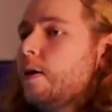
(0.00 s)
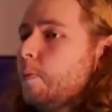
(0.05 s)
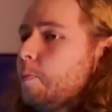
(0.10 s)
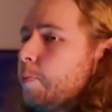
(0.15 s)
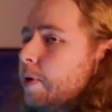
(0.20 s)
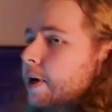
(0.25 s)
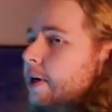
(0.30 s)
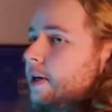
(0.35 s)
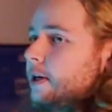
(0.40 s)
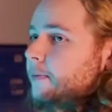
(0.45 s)

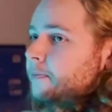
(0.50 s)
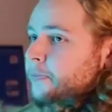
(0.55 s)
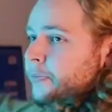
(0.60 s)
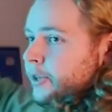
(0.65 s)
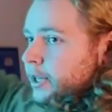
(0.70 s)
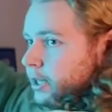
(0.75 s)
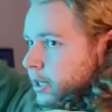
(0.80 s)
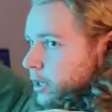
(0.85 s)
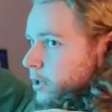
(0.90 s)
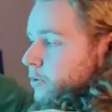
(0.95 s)
but
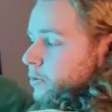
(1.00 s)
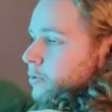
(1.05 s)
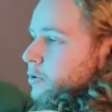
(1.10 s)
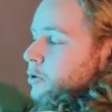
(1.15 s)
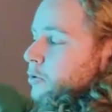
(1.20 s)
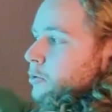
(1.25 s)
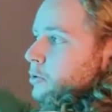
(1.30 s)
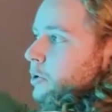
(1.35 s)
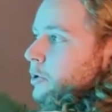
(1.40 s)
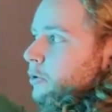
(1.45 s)

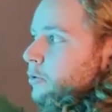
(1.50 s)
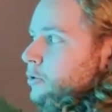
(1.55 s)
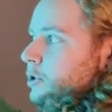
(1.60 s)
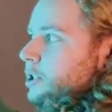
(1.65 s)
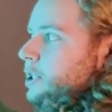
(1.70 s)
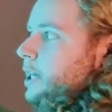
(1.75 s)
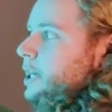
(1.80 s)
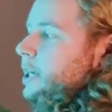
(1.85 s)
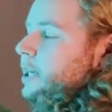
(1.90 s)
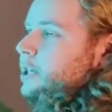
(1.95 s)
you lose
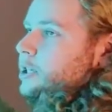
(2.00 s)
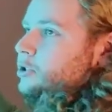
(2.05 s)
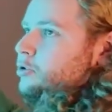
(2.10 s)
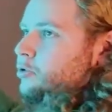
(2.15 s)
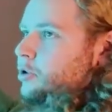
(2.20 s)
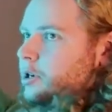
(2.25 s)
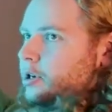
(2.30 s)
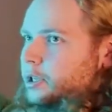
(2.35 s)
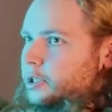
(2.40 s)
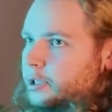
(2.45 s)
that
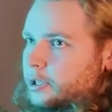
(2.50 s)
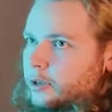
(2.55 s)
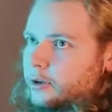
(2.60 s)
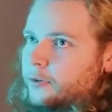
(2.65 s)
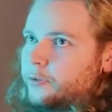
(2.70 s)
extra